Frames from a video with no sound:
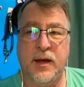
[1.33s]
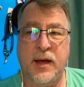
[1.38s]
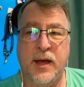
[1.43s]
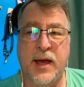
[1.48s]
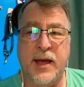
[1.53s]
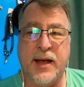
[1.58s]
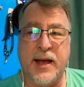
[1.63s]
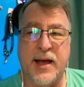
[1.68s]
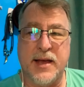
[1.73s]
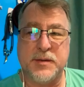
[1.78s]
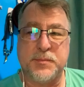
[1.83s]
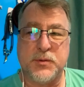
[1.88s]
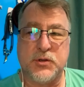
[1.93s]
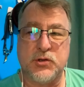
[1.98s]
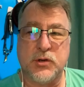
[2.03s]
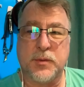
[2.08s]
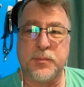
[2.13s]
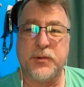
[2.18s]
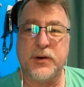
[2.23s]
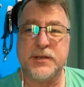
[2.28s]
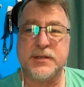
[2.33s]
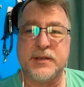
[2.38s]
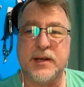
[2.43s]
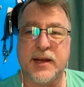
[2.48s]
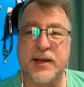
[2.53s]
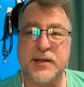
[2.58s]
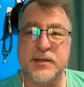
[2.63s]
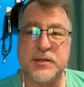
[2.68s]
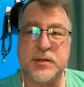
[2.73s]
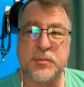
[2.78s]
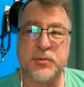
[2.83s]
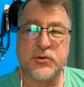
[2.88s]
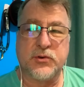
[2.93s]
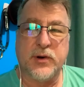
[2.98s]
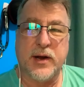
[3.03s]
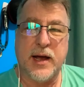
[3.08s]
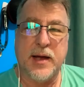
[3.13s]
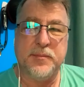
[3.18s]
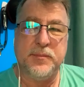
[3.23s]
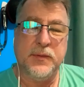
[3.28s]
Hey guys, be sure to press like and
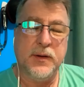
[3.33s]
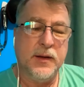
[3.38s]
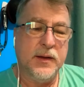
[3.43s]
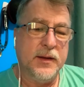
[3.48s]
subscribe.